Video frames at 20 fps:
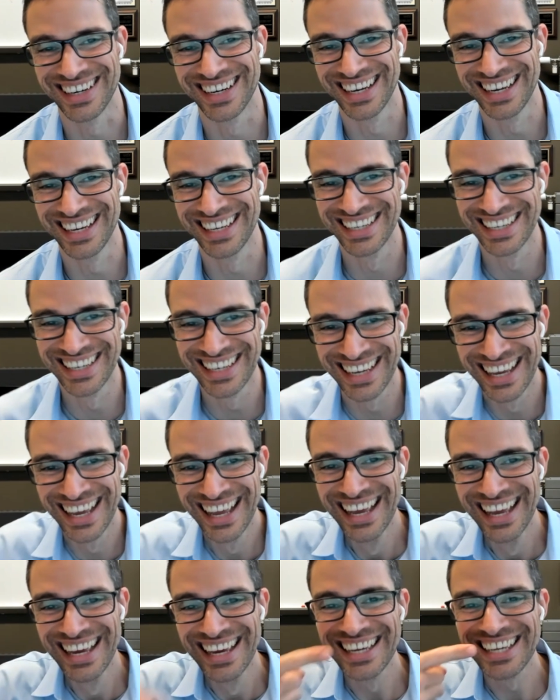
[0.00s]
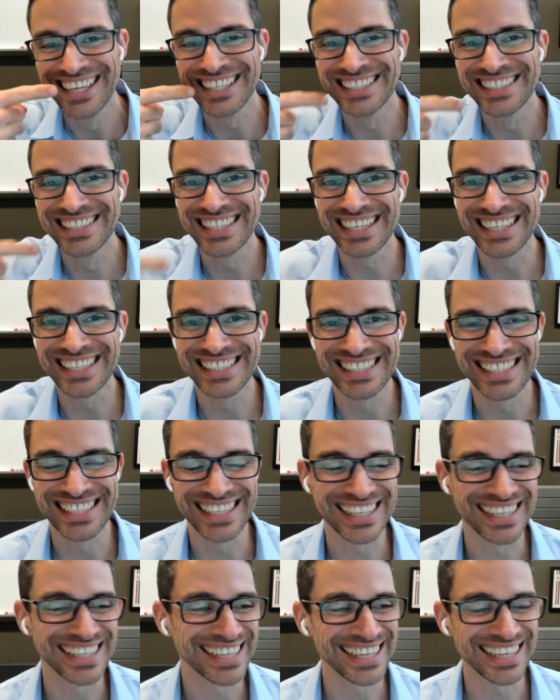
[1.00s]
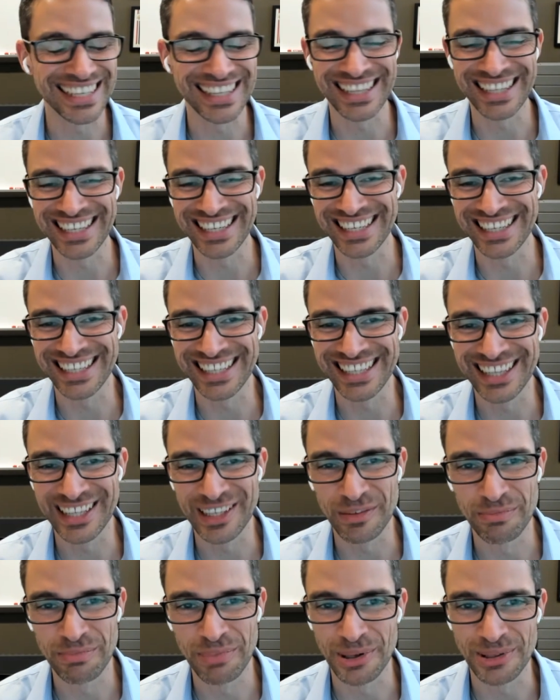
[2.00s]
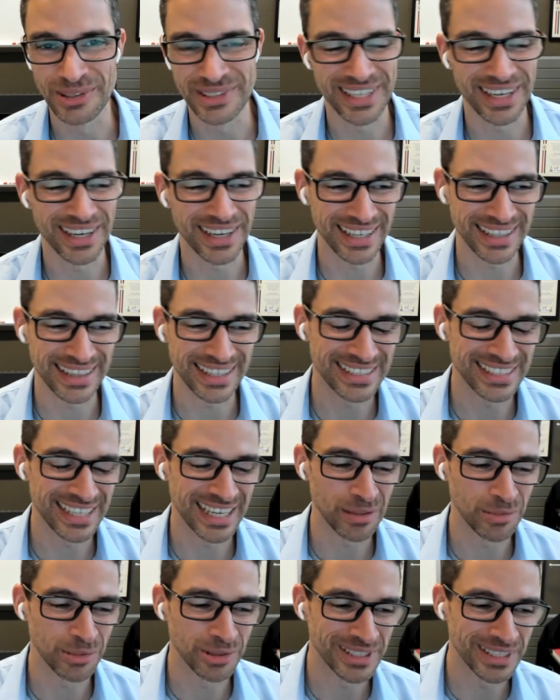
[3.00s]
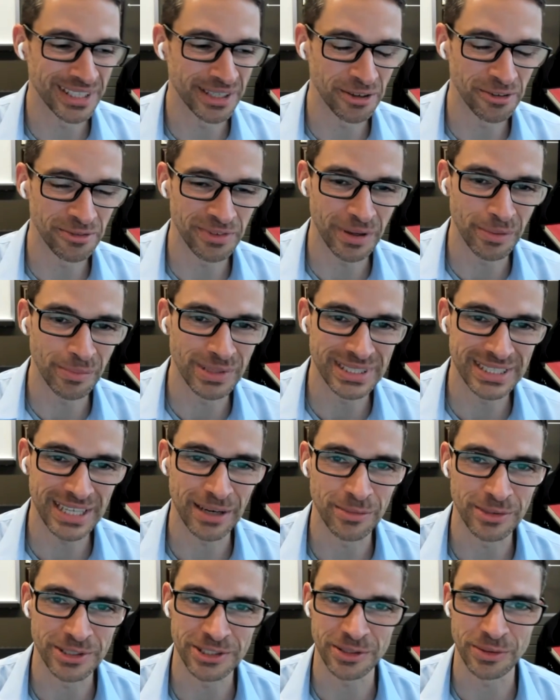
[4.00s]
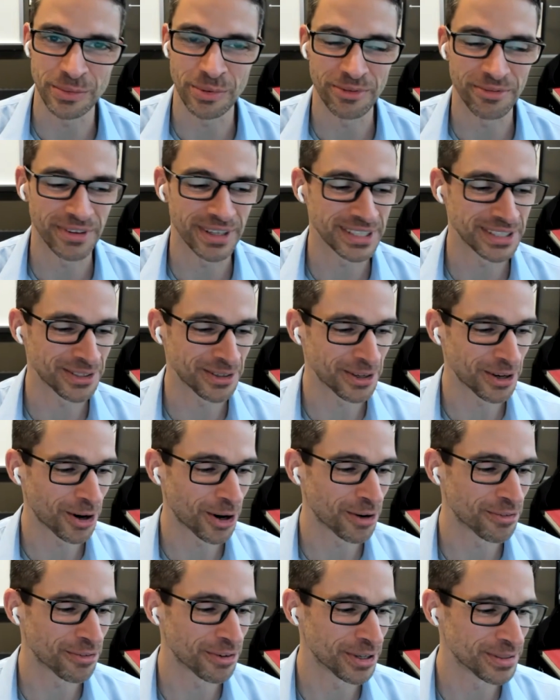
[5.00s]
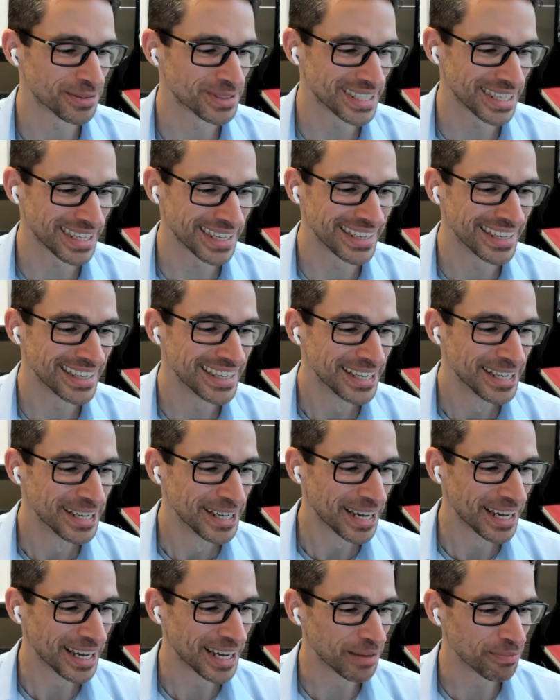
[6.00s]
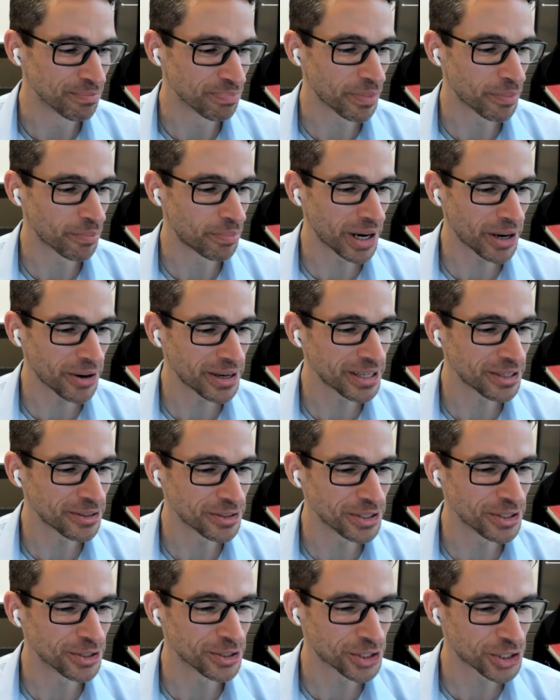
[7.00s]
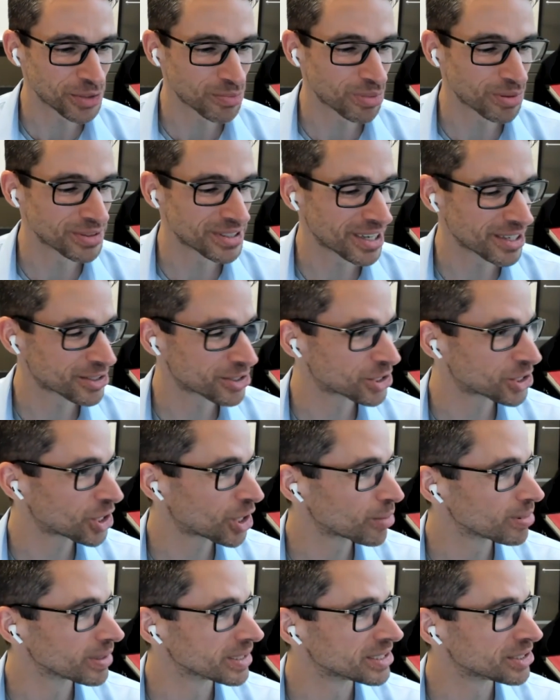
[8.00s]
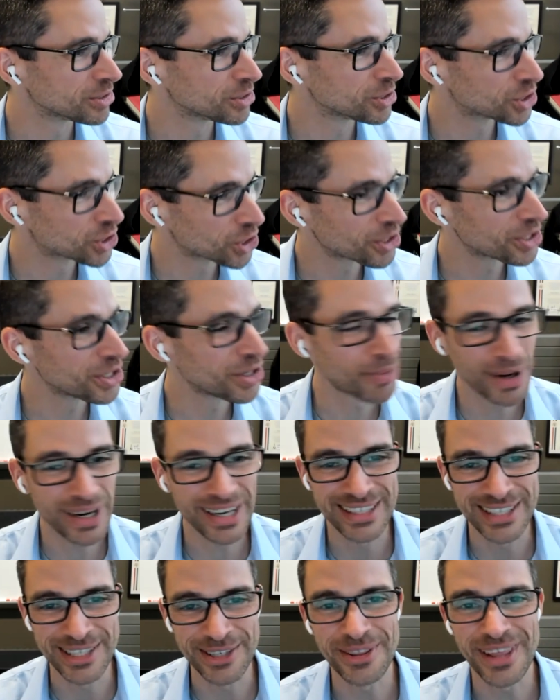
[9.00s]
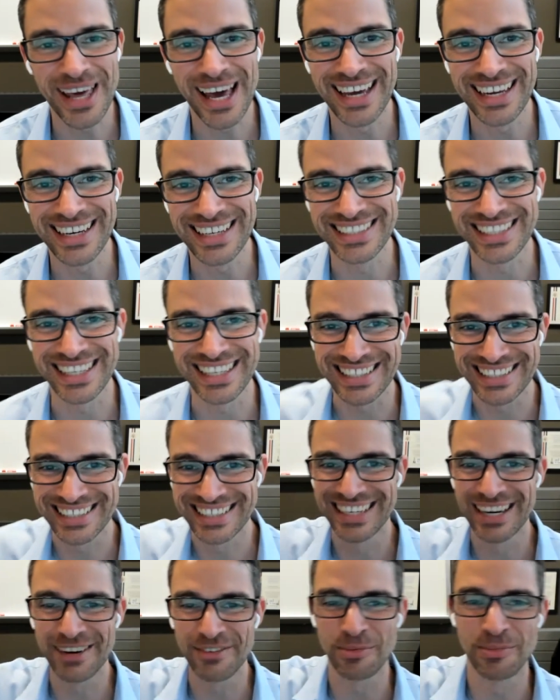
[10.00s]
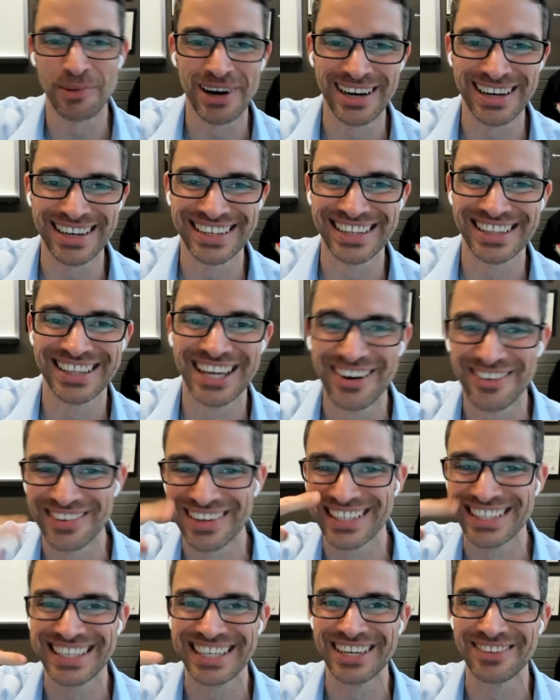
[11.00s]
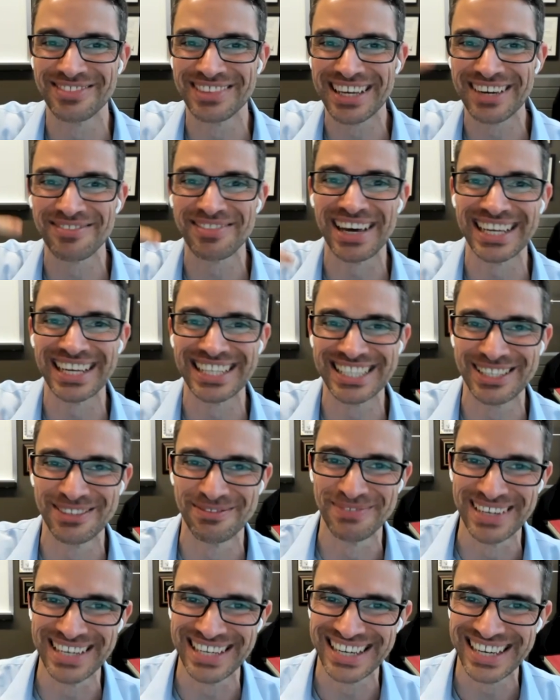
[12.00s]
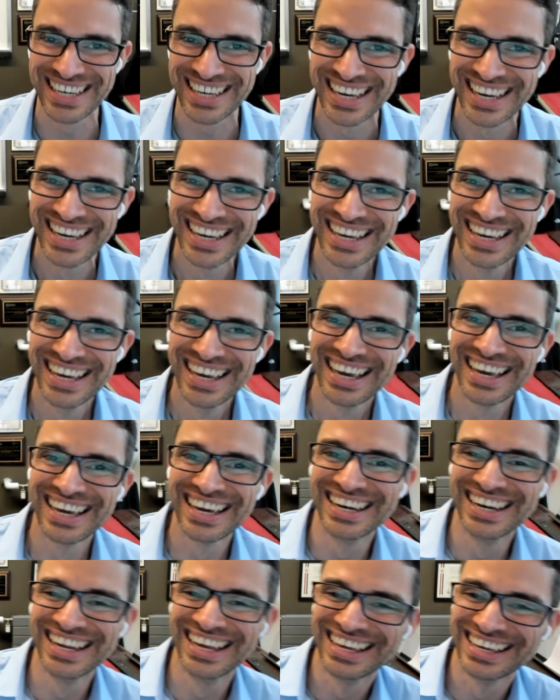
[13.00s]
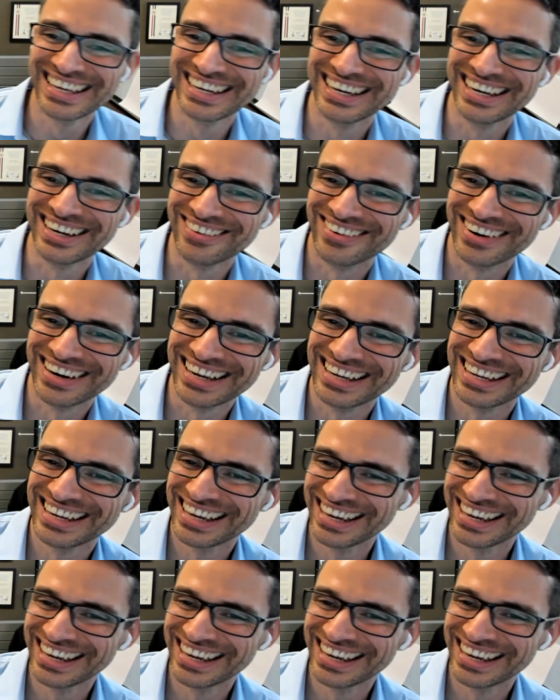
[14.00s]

And he's tasting it. And the postdoc at the time, who's now a famous chemistry professor at Harvard, said, Barry, you sure, Dr. Sharpless, you sure you want to do that? And he's like, never mind. Give that to me. Anyway.